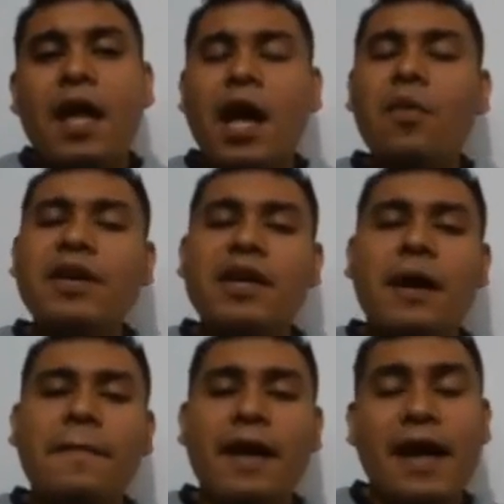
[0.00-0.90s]
And we
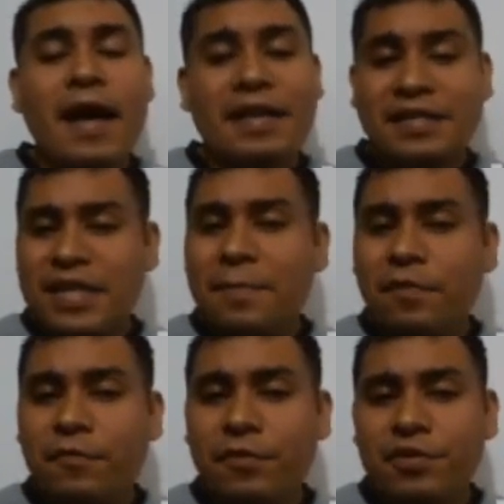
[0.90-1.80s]
have an
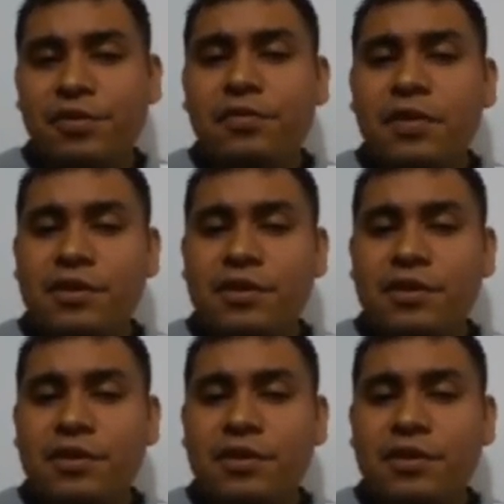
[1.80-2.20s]
example for you,